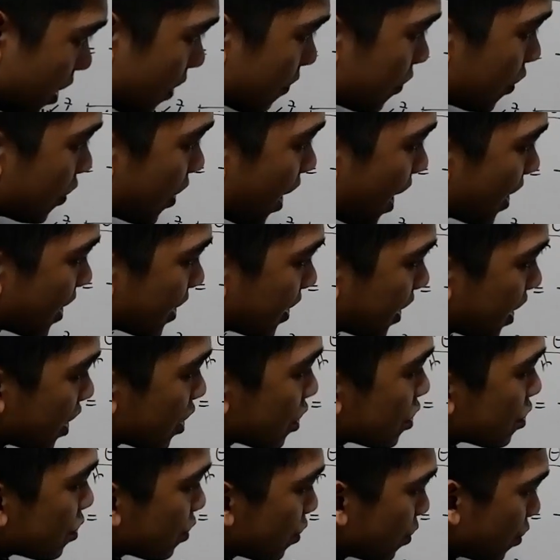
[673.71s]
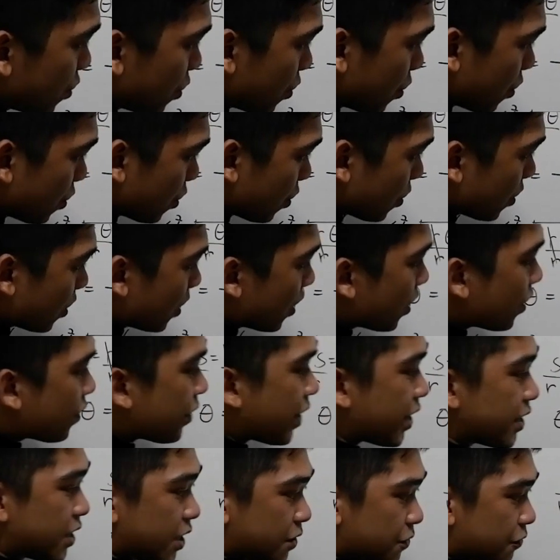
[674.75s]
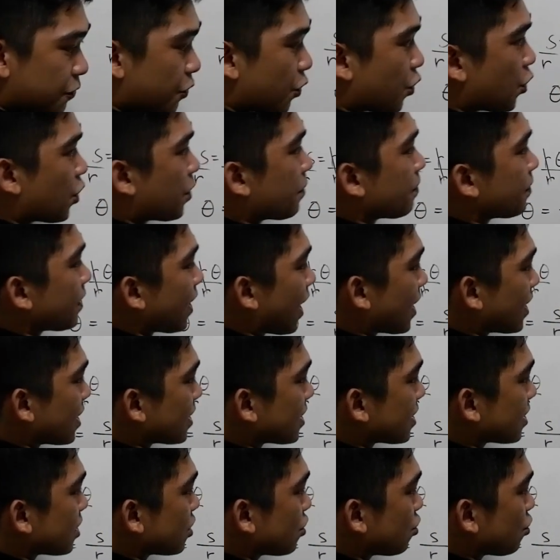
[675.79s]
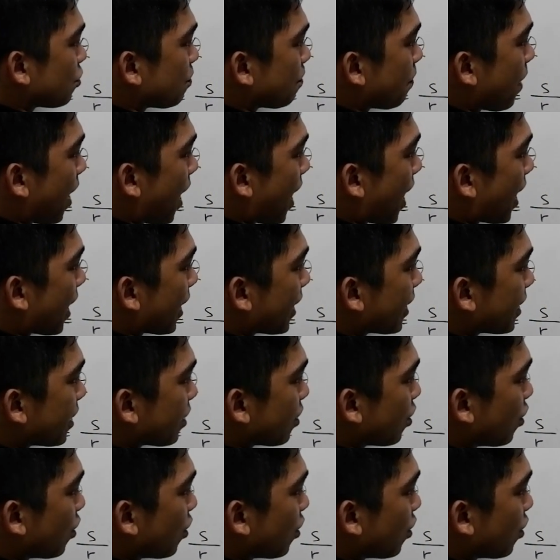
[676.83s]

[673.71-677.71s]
if you write it into radian form, that is 2 pi